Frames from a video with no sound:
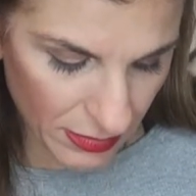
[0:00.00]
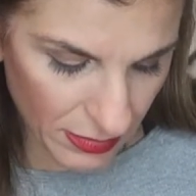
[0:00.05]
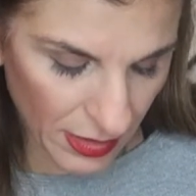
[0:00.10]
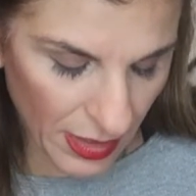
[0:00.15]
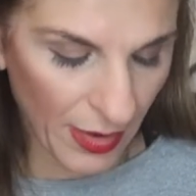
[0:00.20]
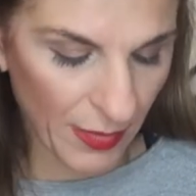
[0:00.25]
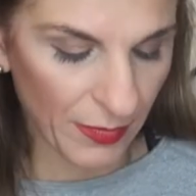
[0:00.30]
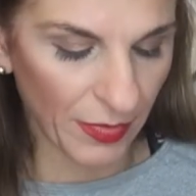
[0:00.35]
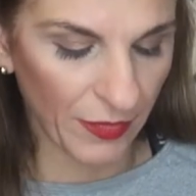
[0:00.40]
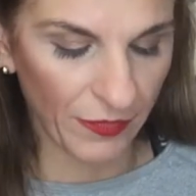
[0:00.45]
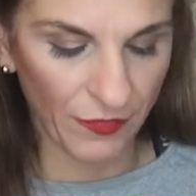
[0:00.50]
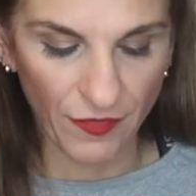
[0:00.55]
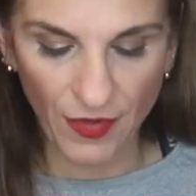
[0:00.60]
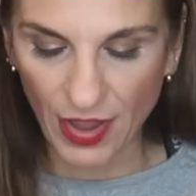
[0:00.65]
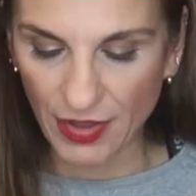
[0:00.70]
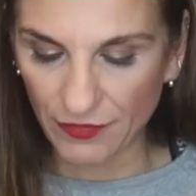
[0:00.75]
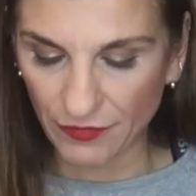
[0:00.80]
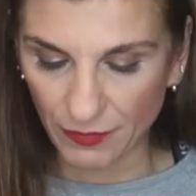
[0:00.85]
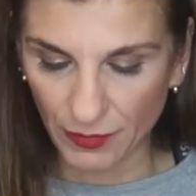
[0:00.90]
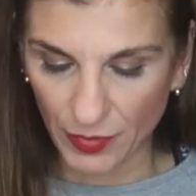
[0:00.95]
yep,
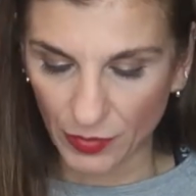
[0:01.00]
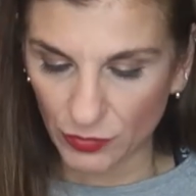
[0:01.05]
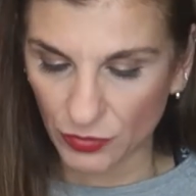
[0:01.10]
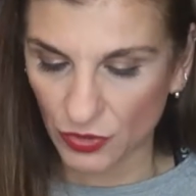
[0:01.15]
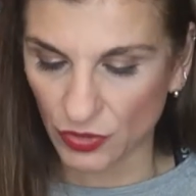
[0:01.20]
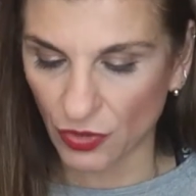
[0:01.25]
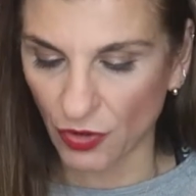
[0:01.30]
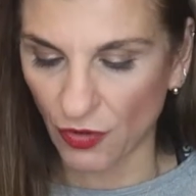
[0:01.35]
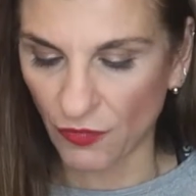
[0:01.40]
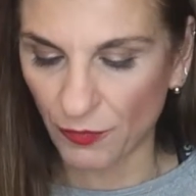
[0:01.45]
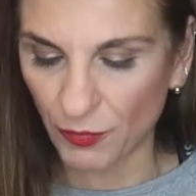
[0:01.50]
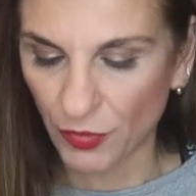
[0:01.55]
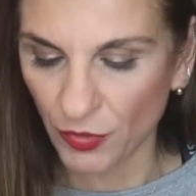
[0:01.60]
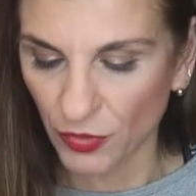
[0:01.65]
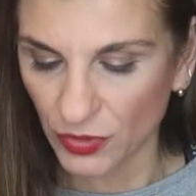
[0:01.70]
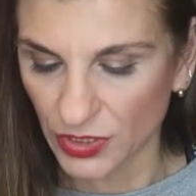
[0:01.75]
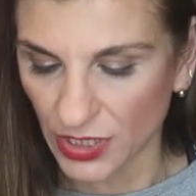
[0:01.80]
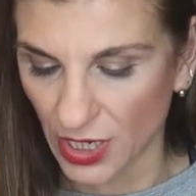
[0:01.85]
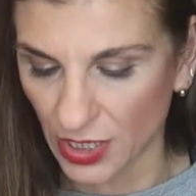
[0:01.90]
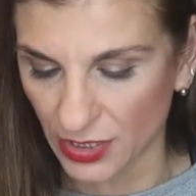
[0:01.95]
5 mils of
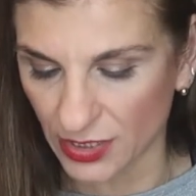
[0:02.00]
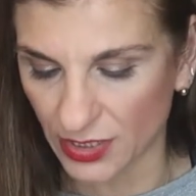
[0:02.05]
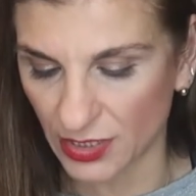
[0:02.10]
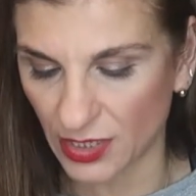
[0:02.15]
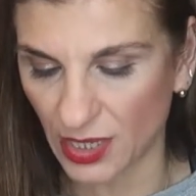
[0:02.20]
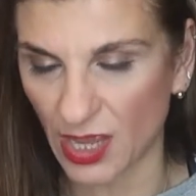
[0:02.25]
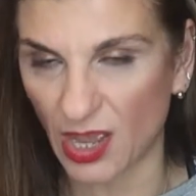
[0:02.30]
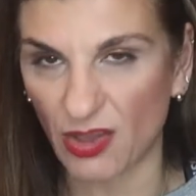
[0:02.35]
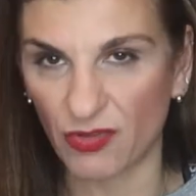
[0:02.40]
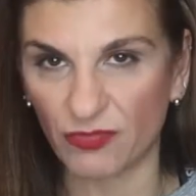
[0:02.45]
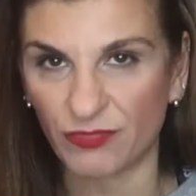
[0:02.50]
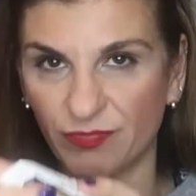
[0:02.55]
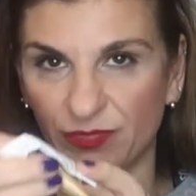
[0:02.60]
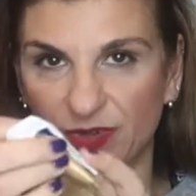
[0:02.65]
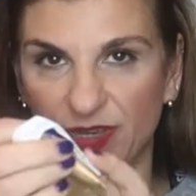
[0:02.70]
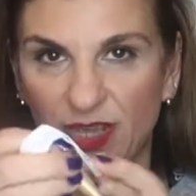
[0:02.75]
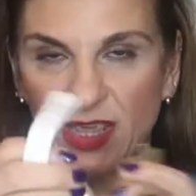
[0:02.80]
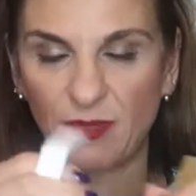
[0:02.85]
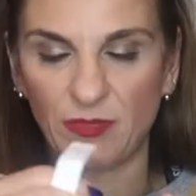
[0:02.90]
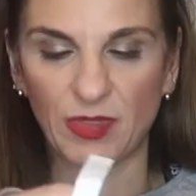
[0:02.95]
product. I'll
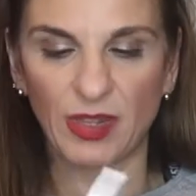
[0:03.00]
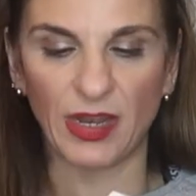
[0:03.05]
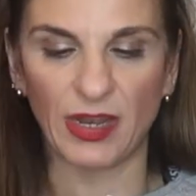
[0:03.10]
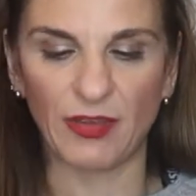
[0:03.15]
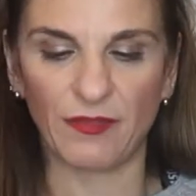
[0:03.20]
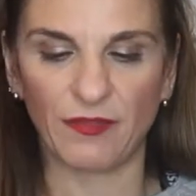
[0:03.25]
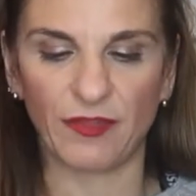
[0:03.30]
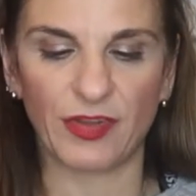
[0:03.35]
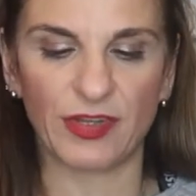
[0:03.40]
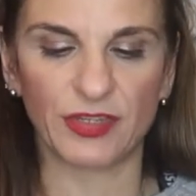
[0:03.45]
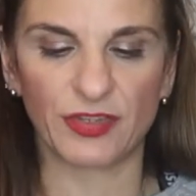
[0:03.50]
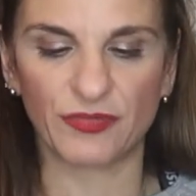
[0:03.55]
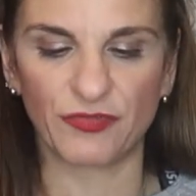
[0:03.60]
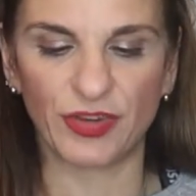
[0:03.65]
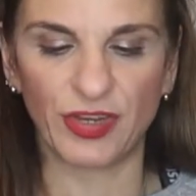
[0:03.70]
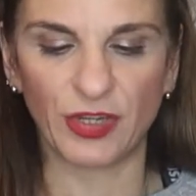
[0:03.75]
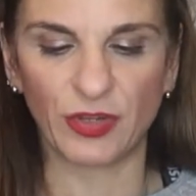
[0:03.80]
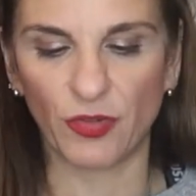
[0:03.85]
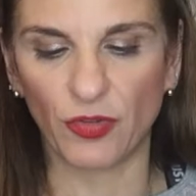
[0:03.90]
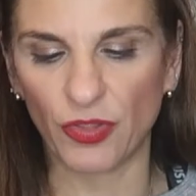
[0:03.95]
keep the leaflets,
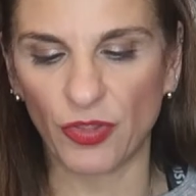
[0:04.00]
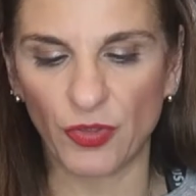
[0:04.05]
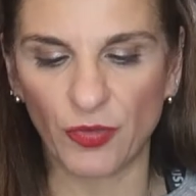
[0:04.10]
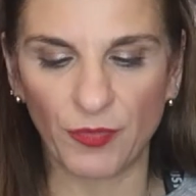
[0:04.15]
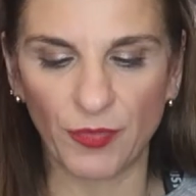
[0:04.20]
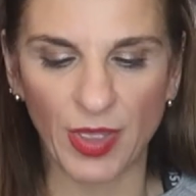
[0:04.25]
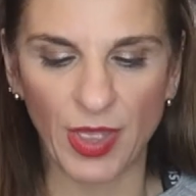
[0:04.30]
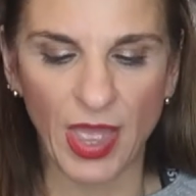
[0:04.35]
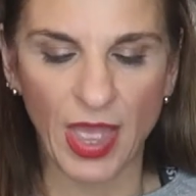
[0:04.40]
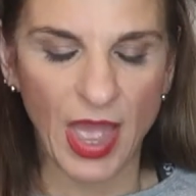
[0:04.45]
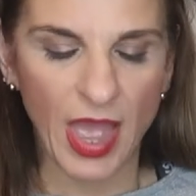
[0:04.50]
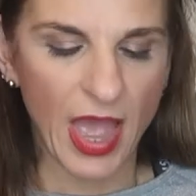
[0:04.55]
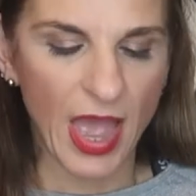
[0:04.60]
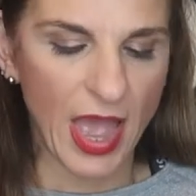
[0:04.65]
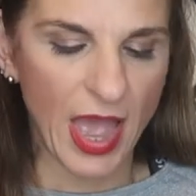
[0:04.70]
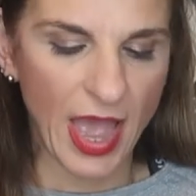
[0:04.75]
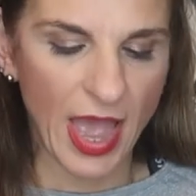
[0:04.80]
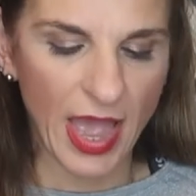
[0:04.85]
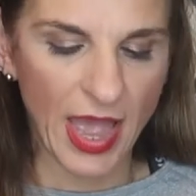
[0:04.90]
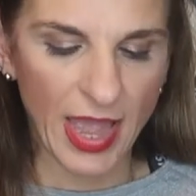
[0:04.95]
read on them,
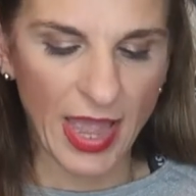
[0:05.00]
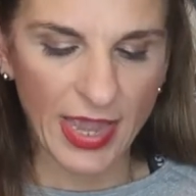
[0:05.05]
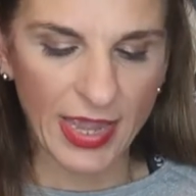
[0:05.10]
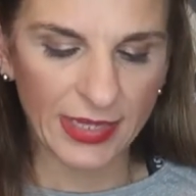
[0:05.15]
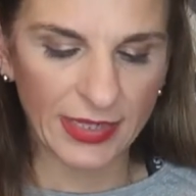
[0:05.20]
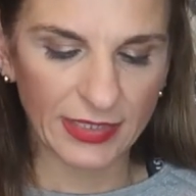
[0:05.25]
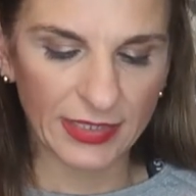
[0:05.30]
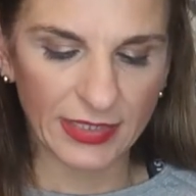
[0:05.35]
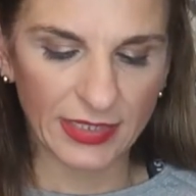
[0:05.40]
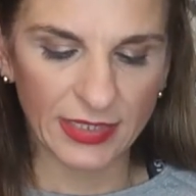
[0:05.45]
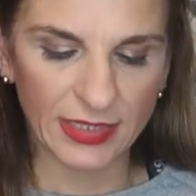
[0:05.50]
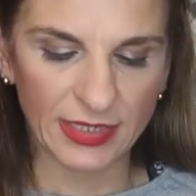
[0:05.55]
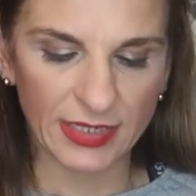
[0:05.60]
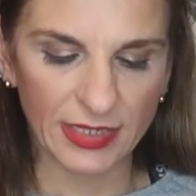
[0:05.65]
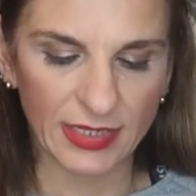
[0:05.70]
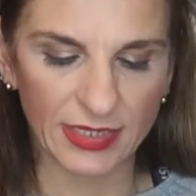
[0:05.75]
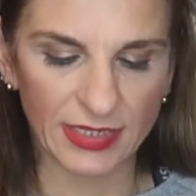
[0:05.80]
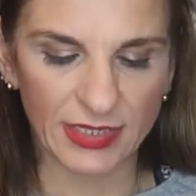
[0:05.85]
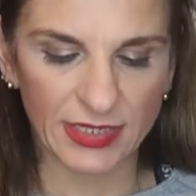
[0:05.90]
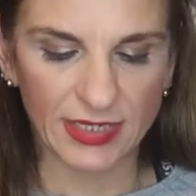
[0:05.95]
and
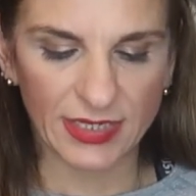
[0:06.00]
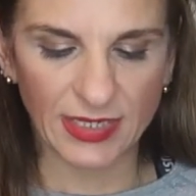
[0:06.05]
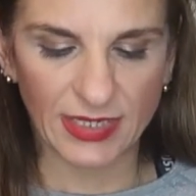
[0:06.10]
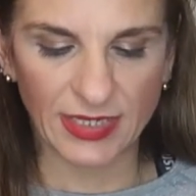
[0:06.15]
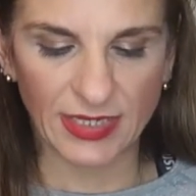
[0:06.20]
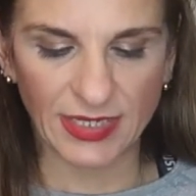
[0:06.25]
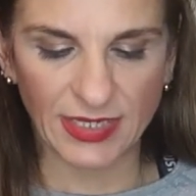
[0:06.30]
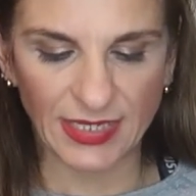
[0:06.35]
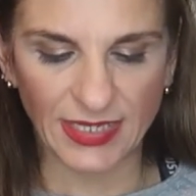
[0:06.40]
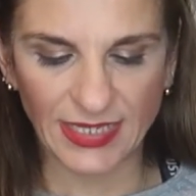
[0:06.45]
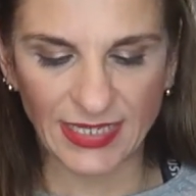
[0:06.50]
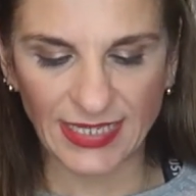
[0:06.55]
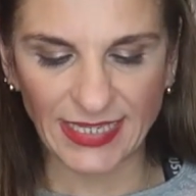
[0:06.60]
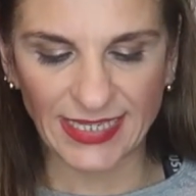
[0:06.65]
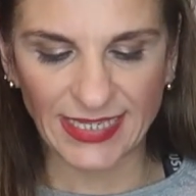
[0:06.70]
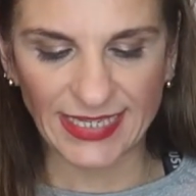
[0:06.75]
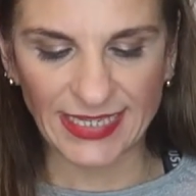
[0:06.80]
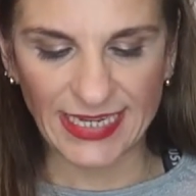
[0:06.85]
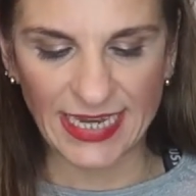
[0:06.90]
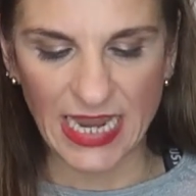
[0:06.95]

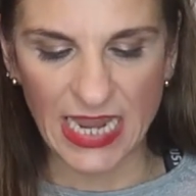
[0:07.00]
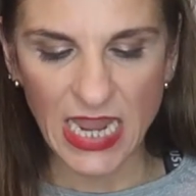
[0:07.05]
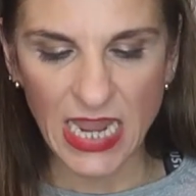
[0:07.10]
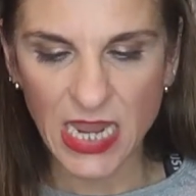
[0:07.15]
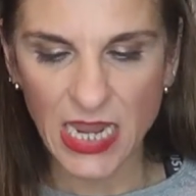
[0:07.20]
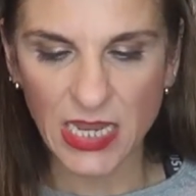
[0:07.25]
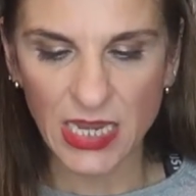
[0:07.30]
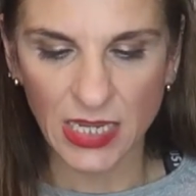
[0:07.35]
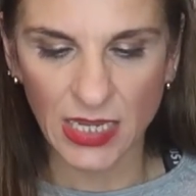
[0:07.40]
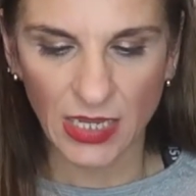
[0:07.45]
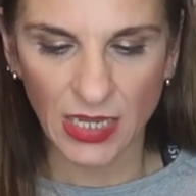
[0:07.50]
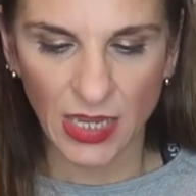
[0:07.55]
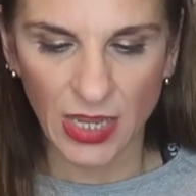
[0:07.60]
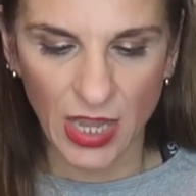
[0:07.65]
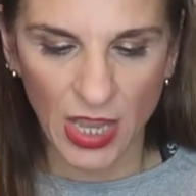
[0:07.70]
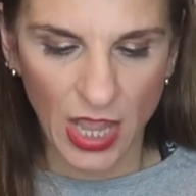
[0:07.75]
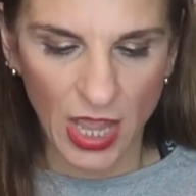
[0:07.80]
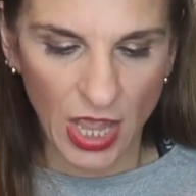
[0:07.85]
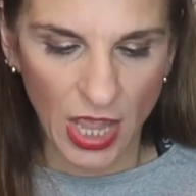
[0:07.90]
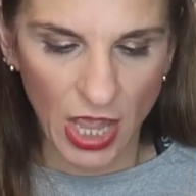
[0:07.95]
see.
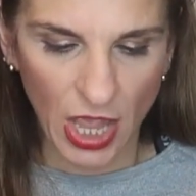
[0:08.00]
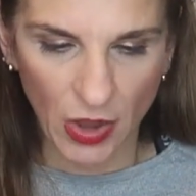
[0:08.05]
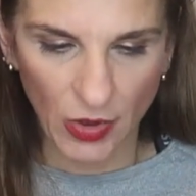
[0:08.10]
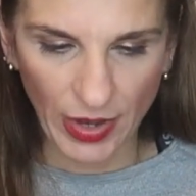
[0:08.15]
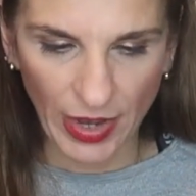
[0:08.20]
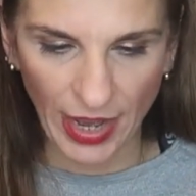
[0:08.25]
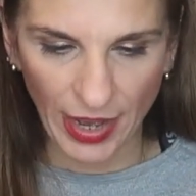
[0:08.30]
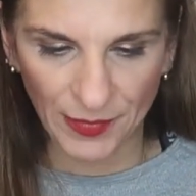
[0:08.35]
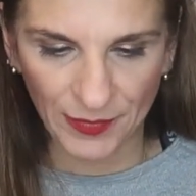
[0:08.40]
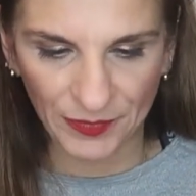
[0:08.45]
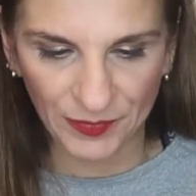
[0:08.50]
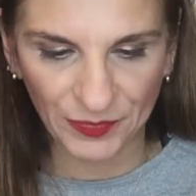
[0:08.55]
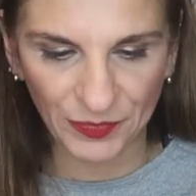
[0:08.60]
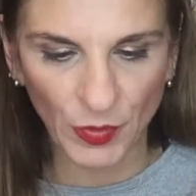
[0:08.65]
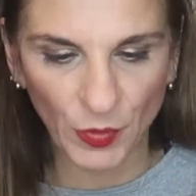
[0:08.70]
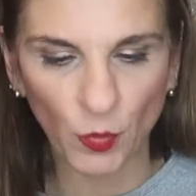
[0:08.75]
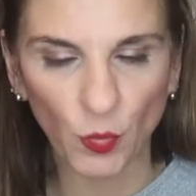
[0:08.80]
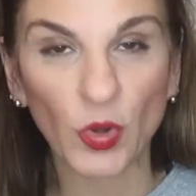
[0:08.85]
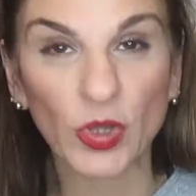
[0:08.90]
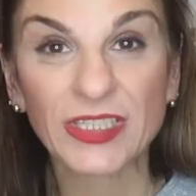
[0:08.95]
Okay,
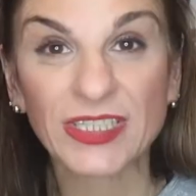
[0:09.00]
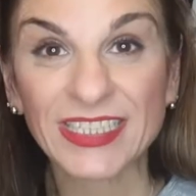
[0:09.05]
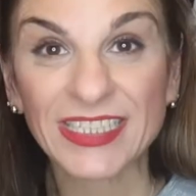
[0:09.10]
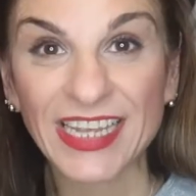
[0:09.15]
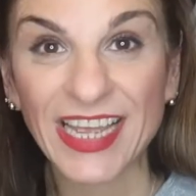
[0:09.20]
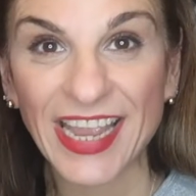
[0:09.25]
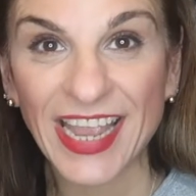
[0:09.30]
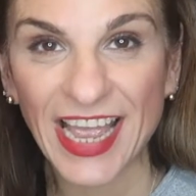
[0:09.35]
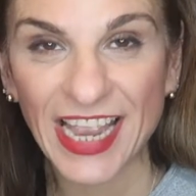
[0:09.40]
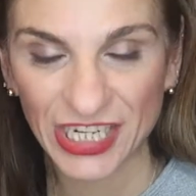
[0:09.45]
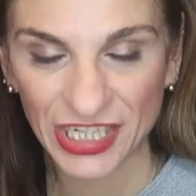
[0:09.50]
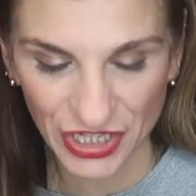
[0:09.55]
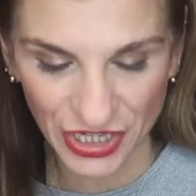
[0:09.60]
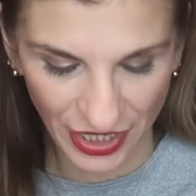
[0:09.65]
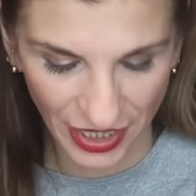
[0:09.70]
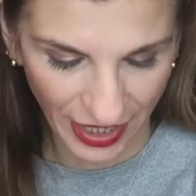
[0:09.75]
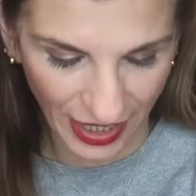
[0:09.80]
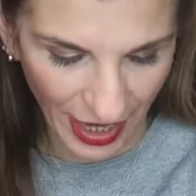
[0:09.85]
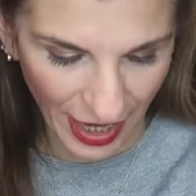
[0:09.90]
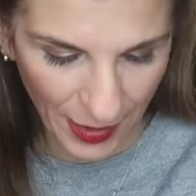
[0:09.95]
what did I
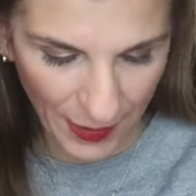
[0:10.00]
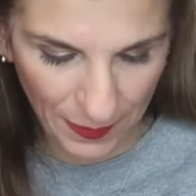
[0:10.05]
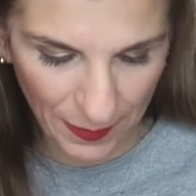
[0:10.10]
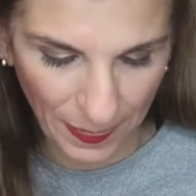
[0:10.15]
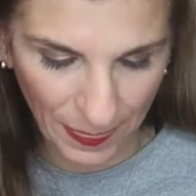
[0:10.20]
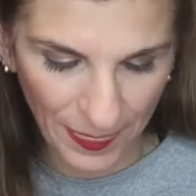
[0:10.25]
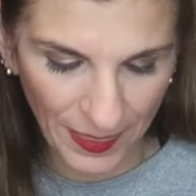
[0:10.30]
actually get?